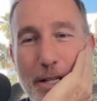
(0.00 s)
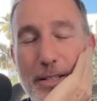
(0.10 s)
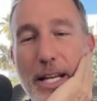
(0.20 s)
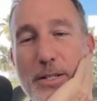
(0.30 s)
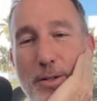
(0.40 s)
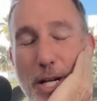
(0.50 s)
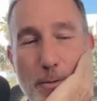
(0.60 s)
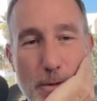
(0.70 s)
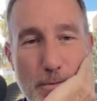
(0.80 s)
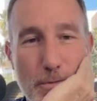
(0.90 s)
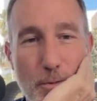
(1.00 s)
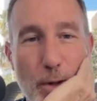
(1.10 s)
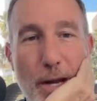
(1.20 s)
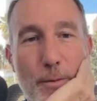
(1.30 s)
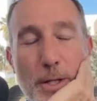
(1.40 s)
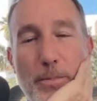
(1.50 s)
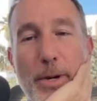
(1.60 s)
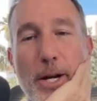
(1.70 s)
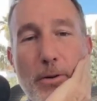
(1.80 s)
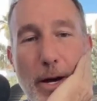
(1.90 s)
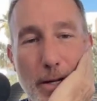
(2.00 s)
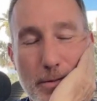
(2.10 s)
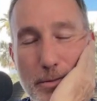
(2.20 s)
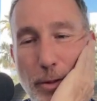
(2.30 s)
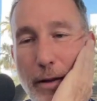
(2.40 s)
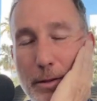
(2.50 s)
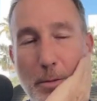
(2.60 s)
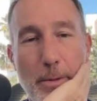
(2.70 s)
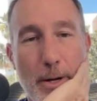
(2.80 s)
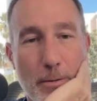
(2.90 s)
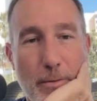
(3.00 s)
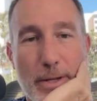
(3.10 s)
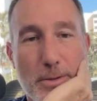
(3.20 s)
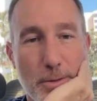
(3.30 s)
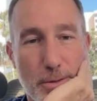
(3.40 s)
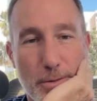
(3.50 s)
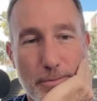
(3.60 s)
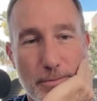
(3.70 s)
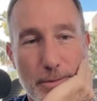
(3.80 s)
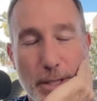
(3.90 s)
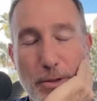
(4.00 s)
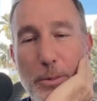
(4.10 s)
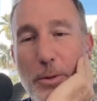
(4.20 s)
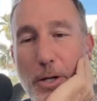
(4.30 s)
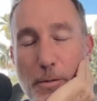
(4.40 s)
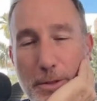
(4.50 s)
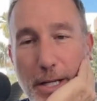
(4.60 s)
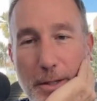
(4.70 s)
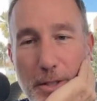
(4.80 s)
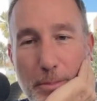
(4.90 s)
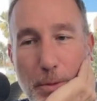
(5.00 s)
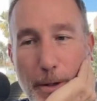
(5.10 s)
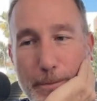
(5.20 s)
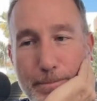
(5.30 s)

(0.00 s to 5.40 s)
Ladies and gentlemen, we have to get better at it. We have to be better investors. And Crypto Golfer's got a good point.